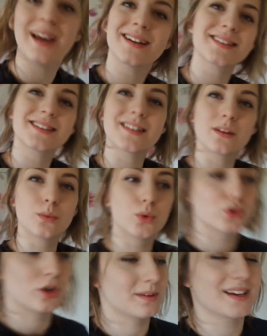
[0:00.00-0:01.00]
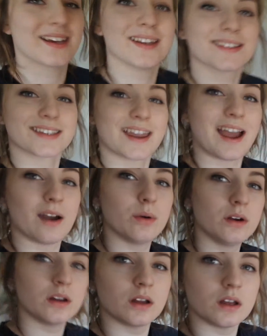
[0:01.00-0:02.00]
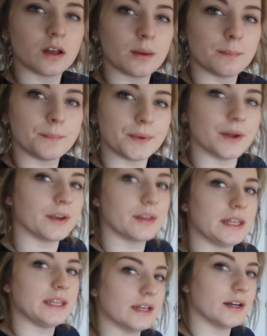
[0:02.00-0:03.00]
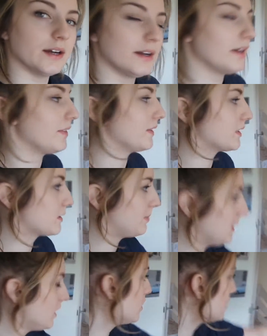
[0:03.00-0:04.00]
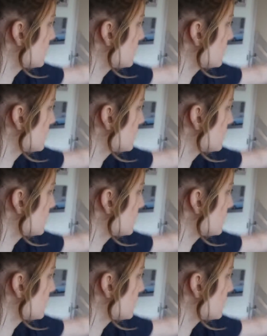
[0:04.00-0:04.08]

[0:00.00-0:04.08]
next to the wardrobe like it is now, but here, and the spinning